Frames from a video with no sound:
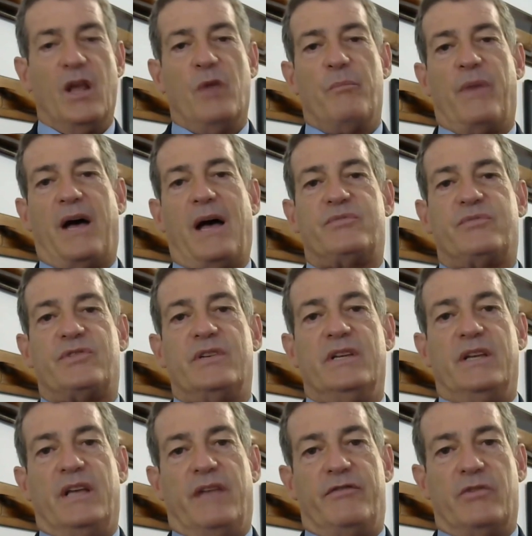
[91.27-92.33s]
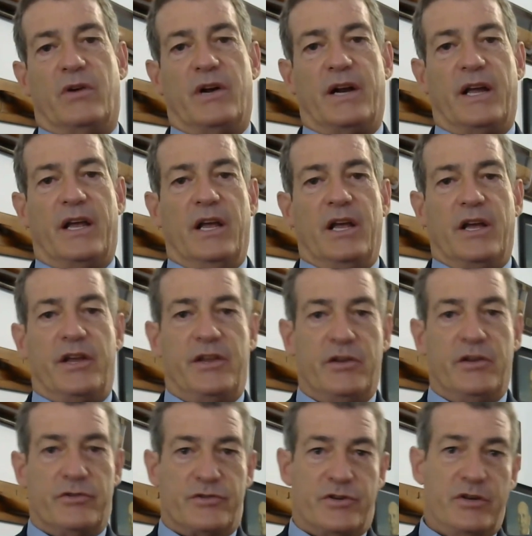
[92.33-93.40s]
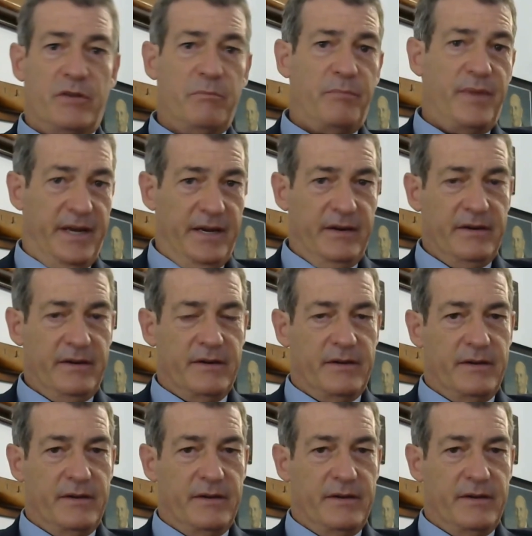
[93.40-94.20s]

Perhaps if you are a huge company,